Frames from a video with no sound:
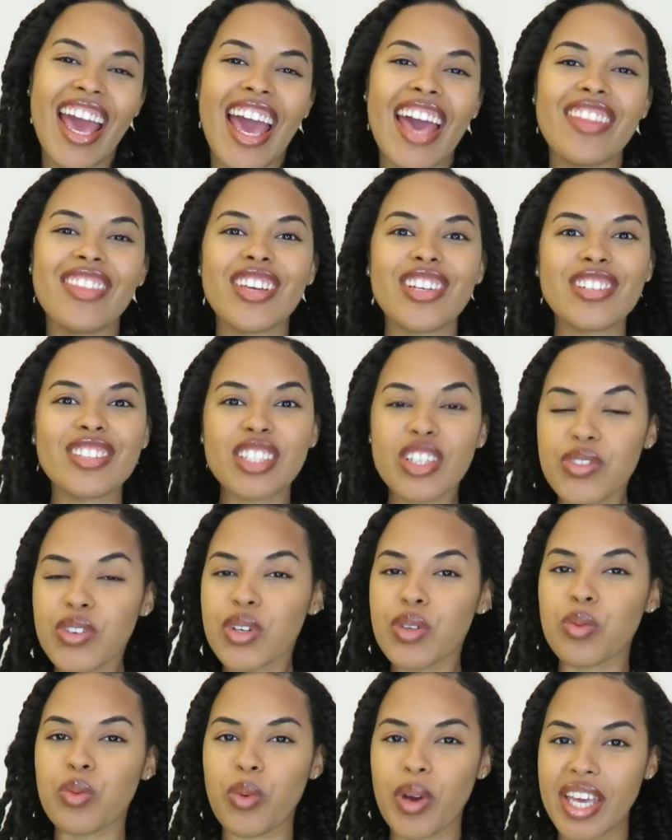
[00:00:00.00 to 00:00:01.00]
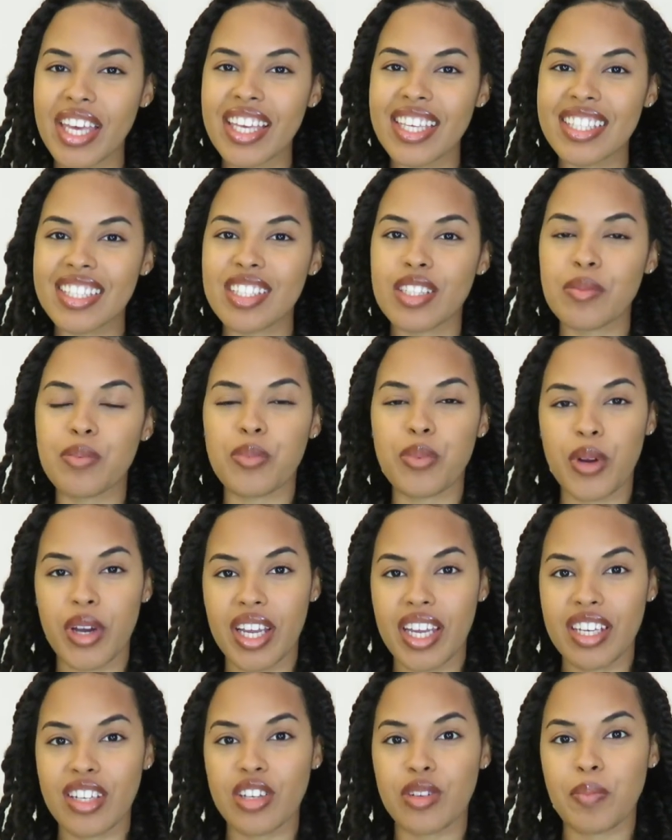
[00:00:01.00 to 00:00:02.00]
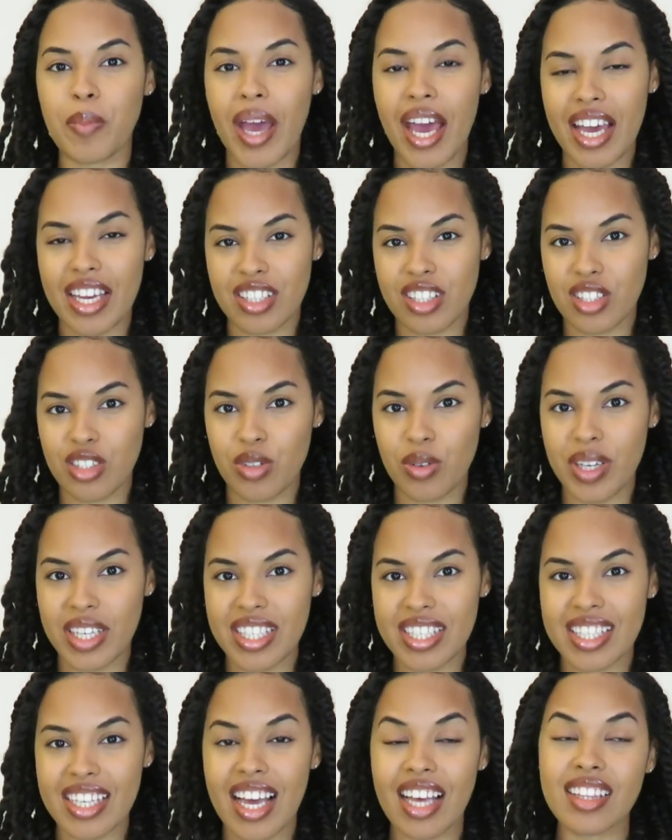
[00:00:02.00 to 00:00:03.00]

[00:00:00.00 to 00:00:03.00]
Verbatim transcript: And there's different ways to braid your passion twist.